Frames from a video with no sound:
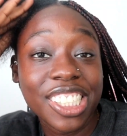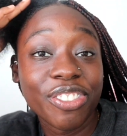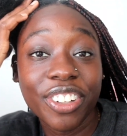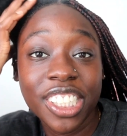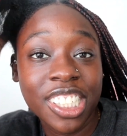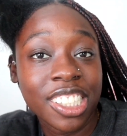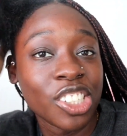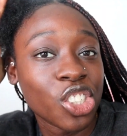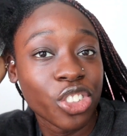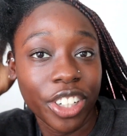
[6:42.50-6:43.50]
finish
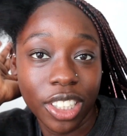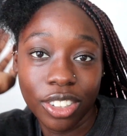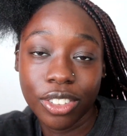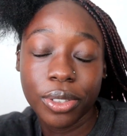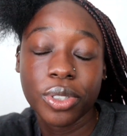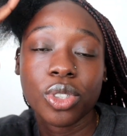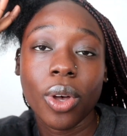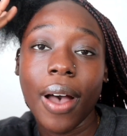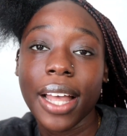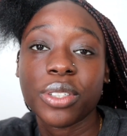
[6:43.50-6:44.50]
this straight through,
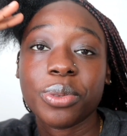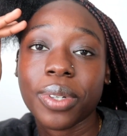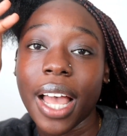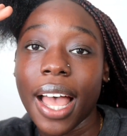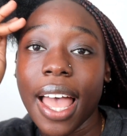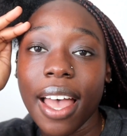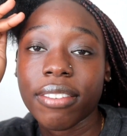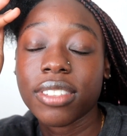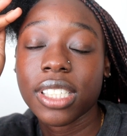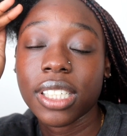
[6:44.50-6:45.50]
so I do not
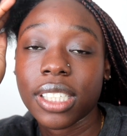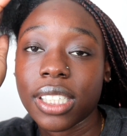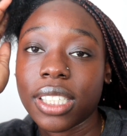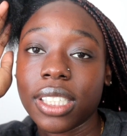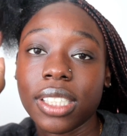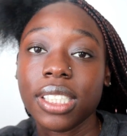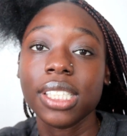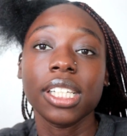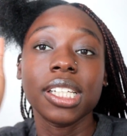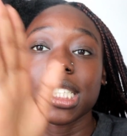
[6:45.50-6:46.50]
have to
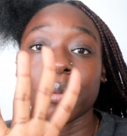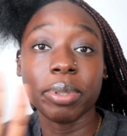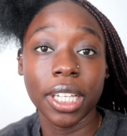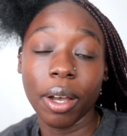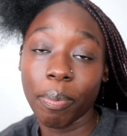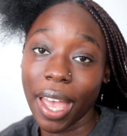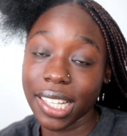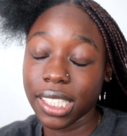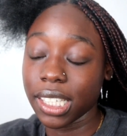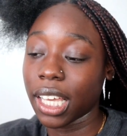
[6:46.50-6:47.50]
be up
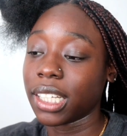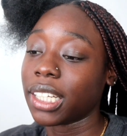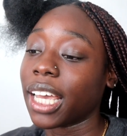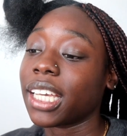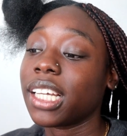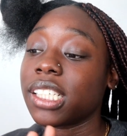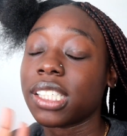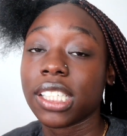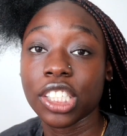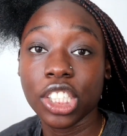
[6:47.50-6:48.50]
past 10. Like, it is
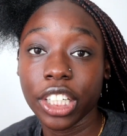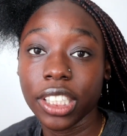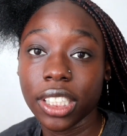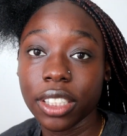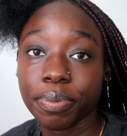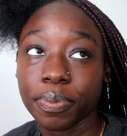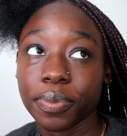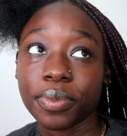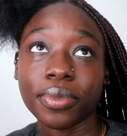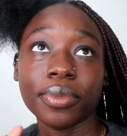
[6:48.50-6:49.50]
6:30.
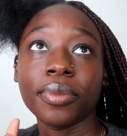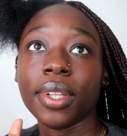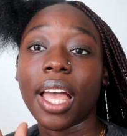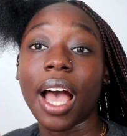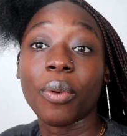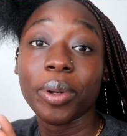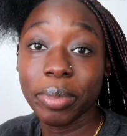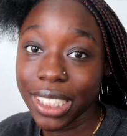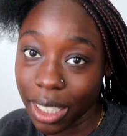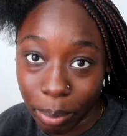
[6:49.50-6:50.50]
I want to
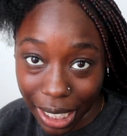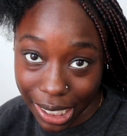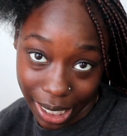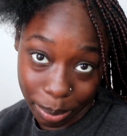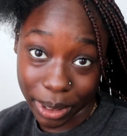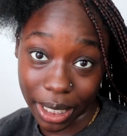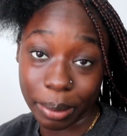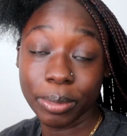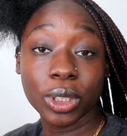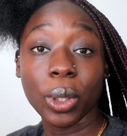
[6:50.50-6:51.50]
be done by 10
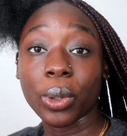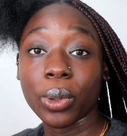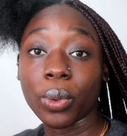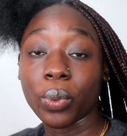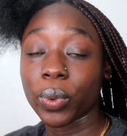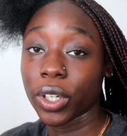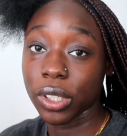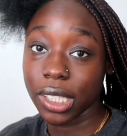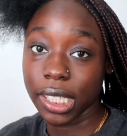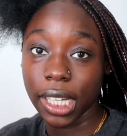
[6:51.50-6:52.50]
p.m. So we
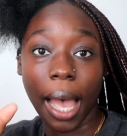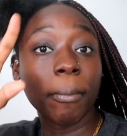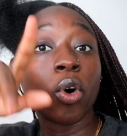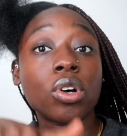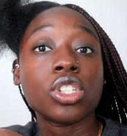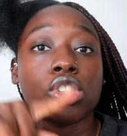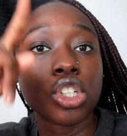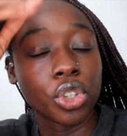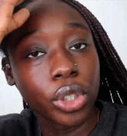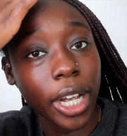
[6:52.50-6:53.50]
gonna see. I'm gonna also
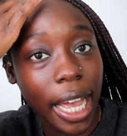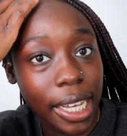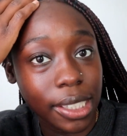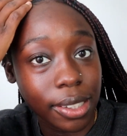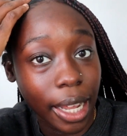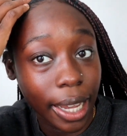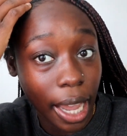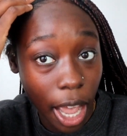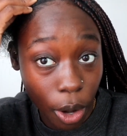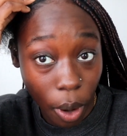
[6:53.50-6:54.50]
show you guys like
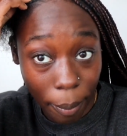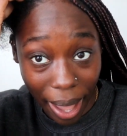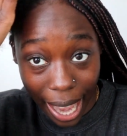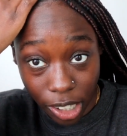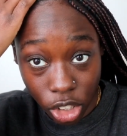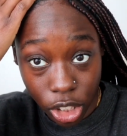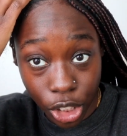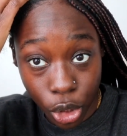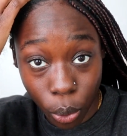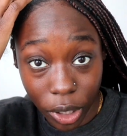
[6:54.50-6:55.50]
how I'm actually
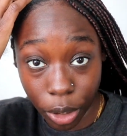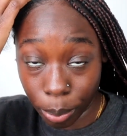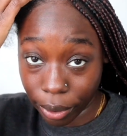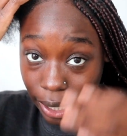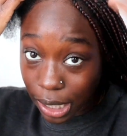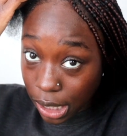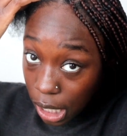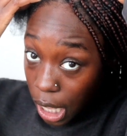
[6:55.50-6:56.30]
doing the braids,